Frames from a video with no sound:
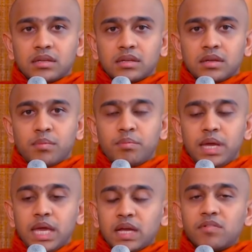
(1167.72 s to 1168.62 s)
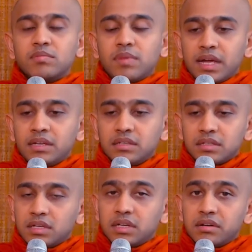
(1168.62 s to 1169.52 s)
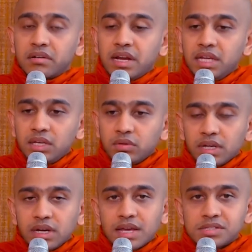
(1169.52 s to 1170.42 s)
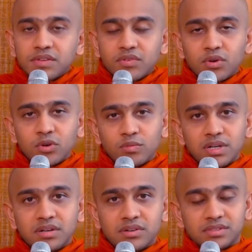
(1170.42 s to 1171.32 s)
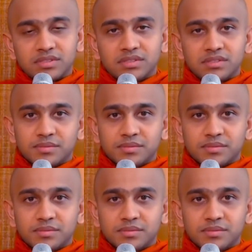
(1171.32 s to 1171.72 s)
Make our mind ready to realize the Four Noble Truths.